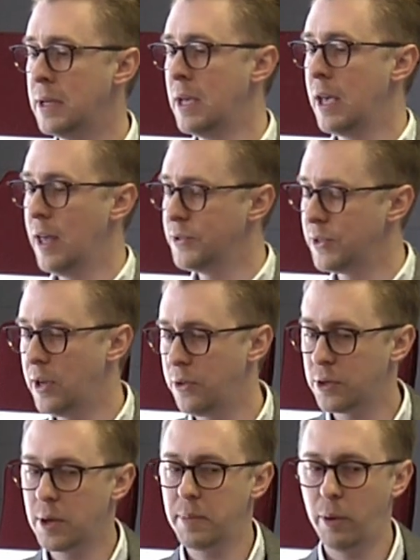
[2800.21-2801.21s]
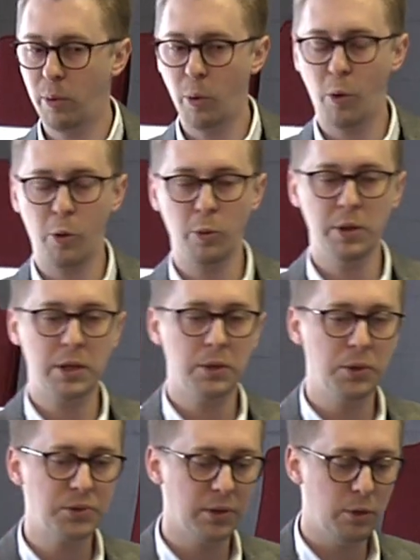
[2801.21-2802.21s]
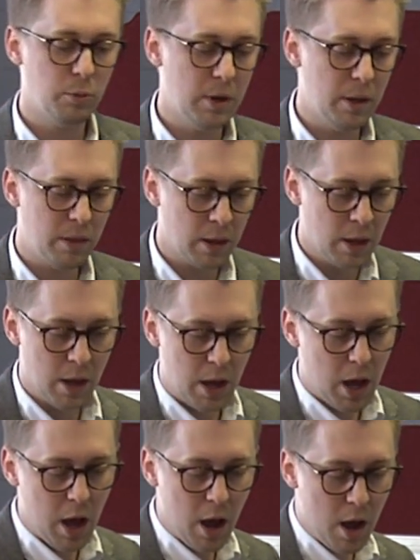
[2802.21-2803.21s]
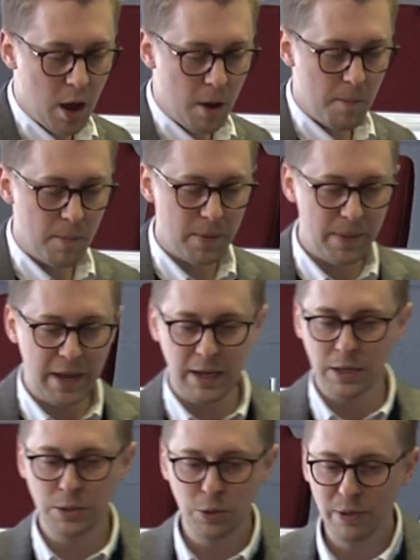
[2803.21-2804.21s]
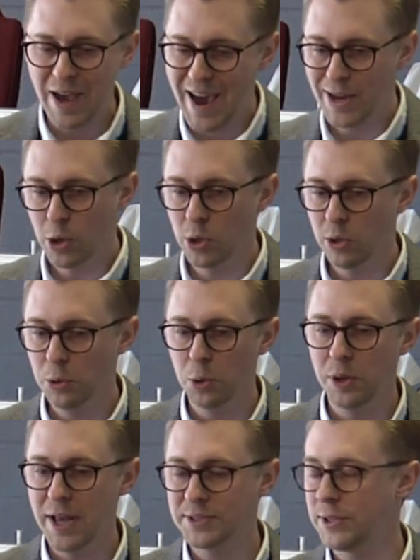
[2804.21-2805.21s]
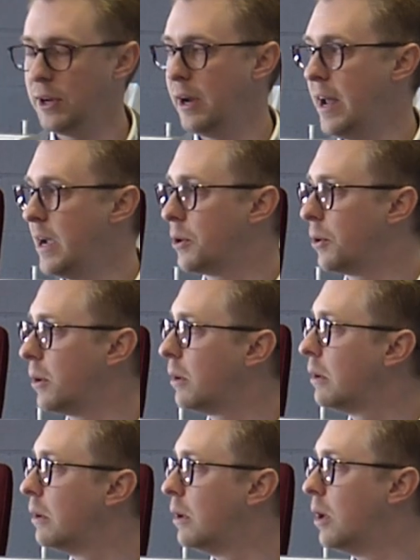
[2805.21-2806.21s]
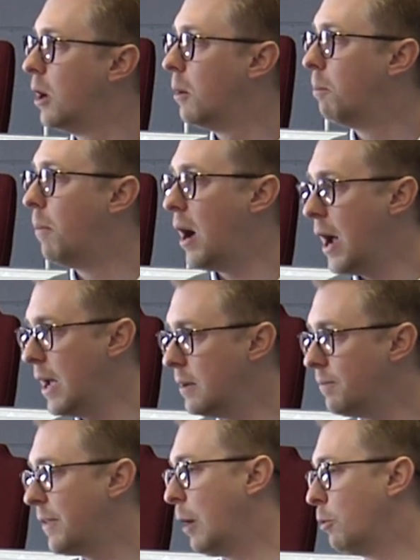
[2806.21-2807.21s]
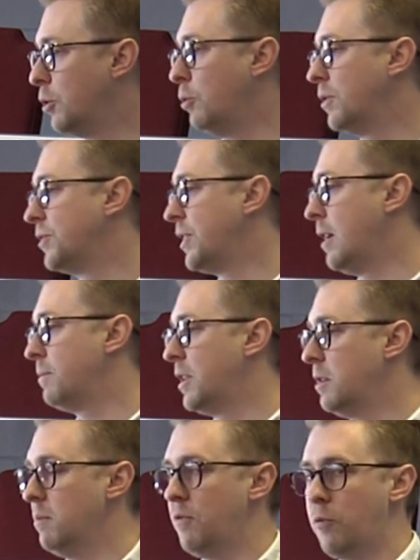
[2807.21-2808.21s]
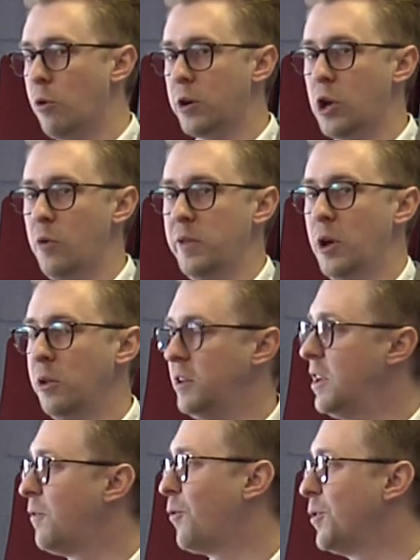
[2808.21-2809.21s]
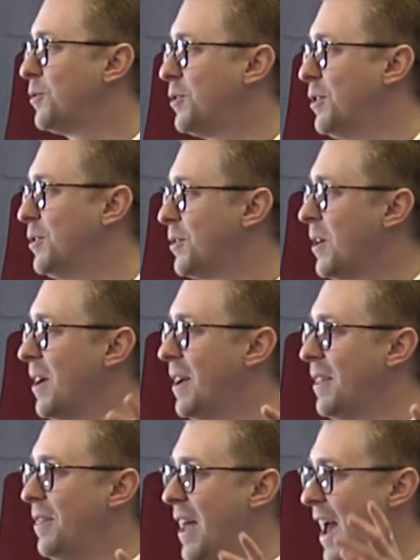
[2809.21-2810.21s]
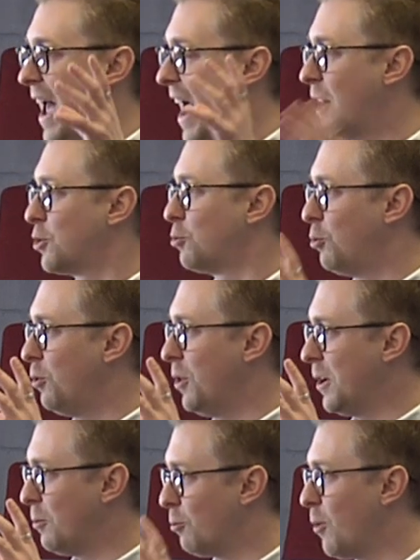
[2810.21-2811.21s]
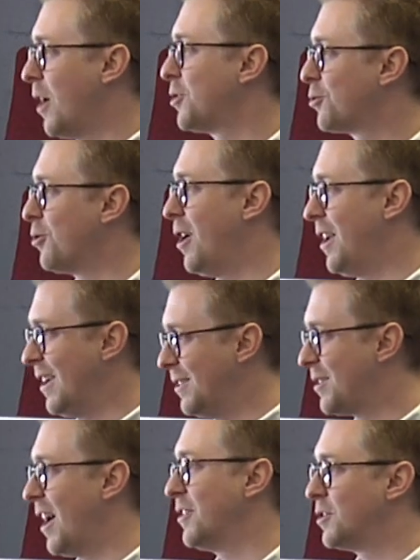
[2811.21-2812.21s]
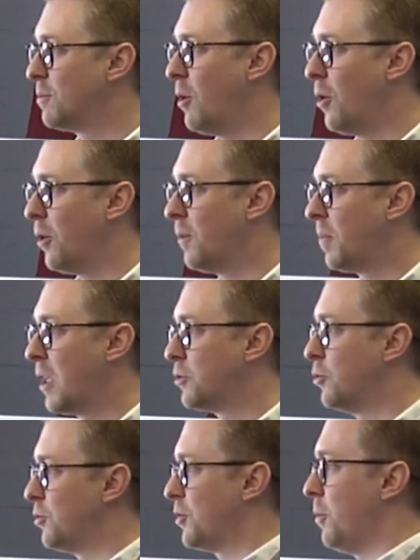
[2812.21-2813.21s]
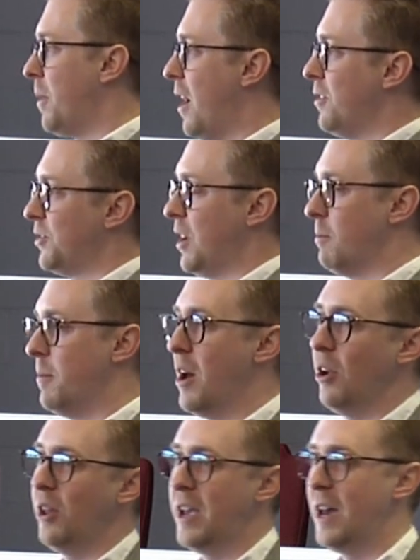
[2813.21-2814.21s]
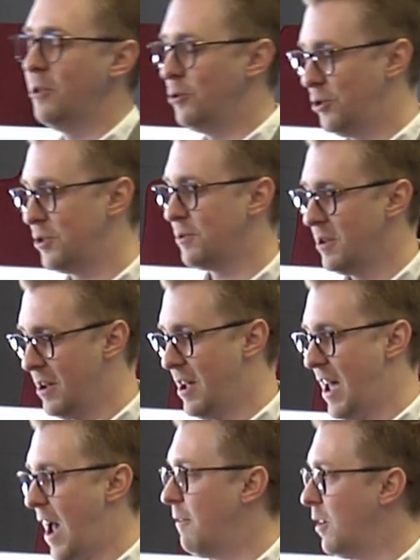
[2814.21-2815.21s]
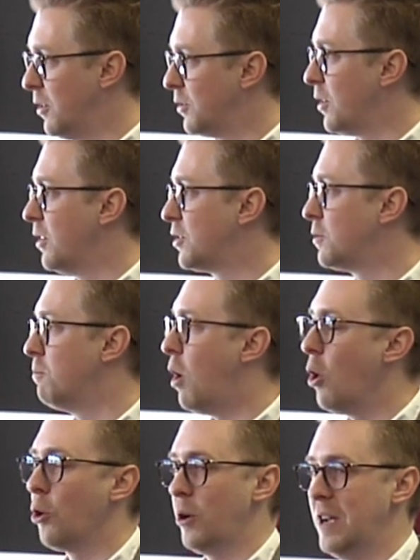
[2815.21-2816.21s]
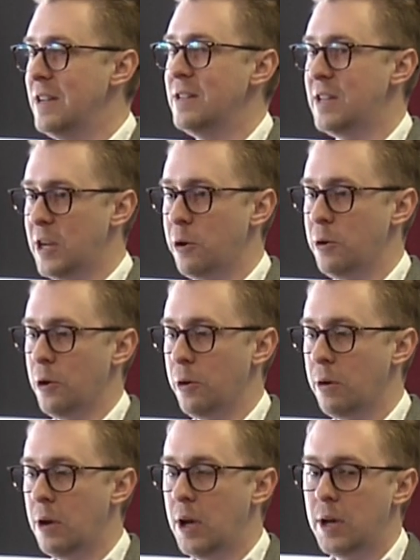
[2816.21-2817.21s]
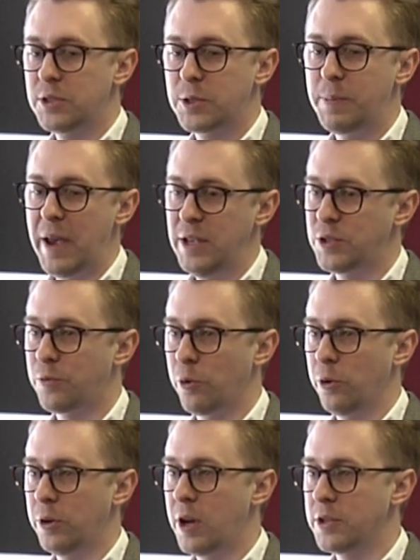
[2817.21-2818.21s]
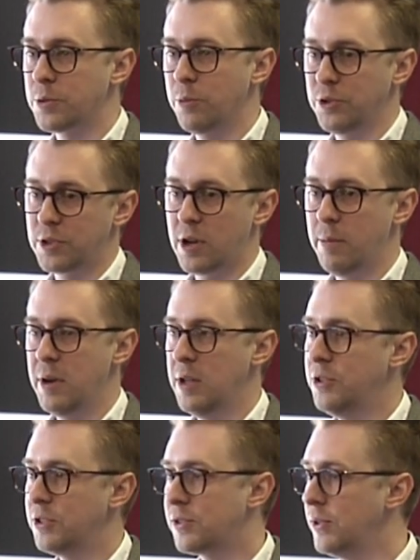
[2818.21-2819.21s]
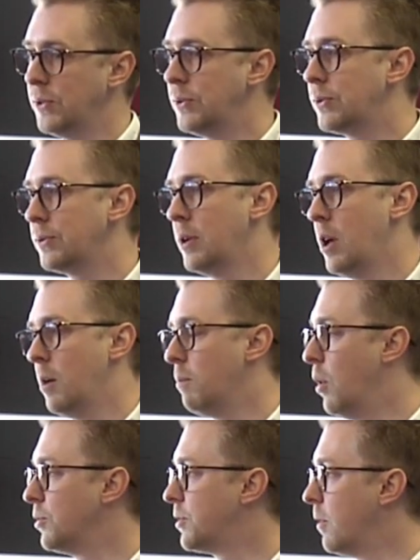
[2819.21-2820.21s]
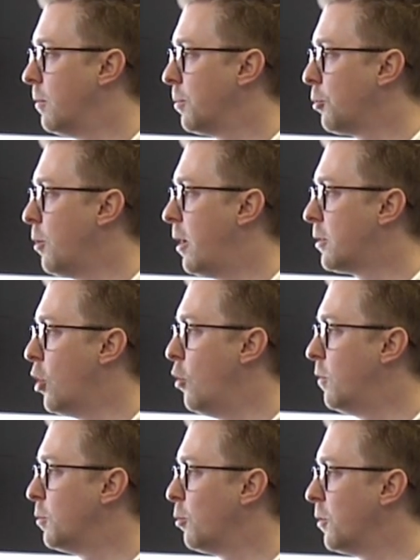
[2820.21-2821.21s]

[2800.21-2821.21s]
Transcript: and that's another company we work really closely with, they can do that on a little less than an acre. But they were doing the same thing before COVID. The only difference is that actual like restaurant has gotten smaller. So you're still buying the same amount of land, you're just having a smaller interior space for customers to come in, just because most of them throughout COVID were